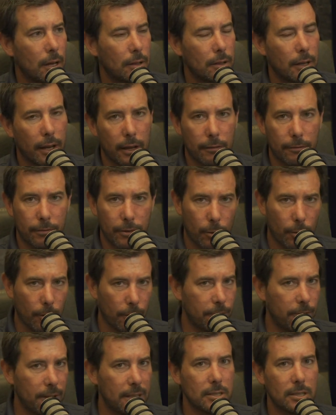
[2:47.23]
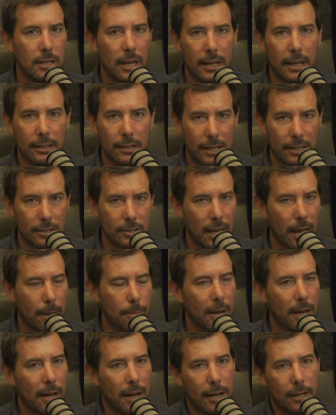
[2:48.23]
Like if you're a fencing and
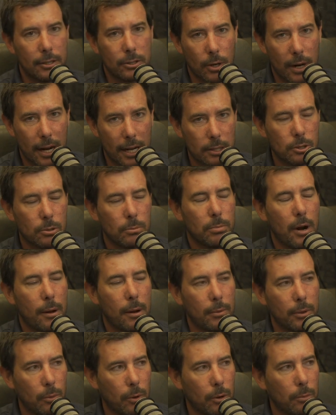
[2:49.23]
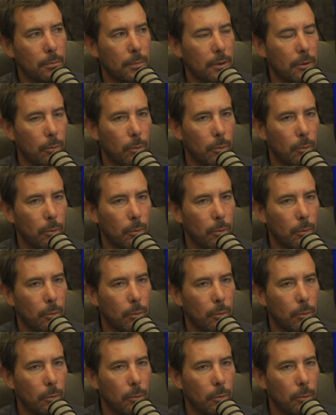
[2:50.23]
landscaping contractor, probably won't be